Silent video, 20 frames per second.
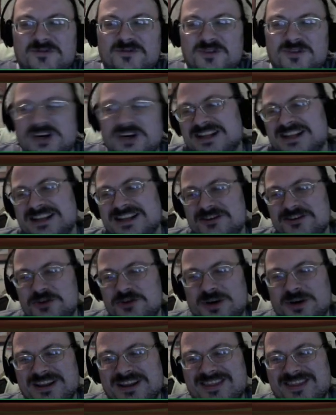really
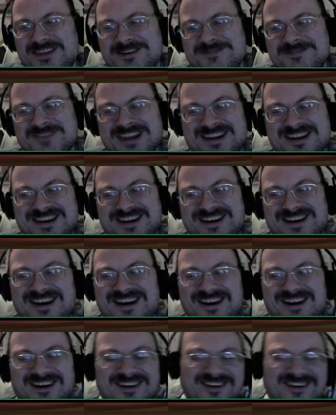join them, you
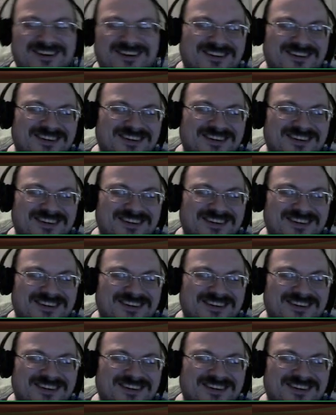know?